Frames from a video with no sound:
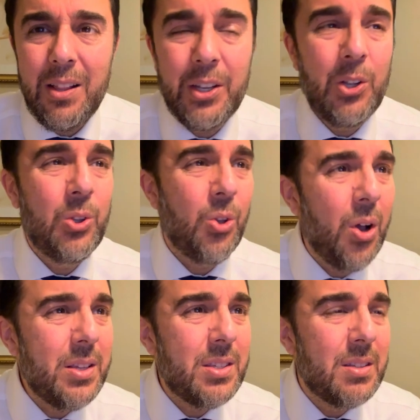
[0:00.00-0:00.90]
They're
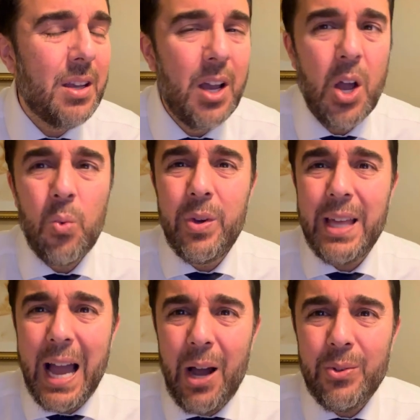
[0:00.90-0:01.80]
lost
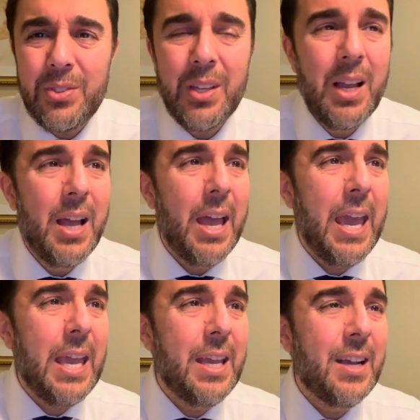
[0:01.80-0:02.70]
without
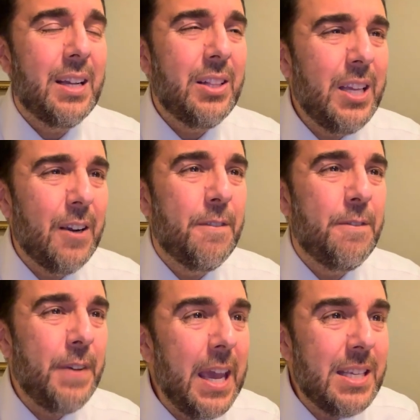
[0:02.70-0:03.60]
a clear
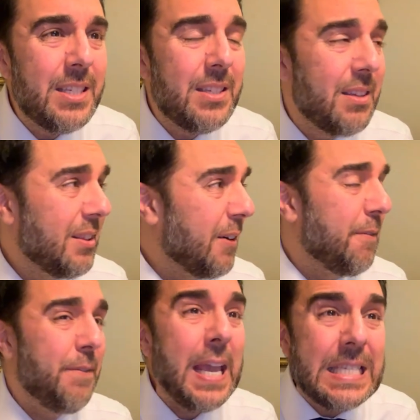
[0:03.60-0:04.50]
face. They're
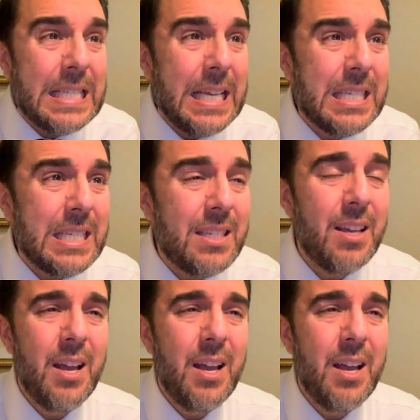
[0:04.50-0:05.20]
faceless.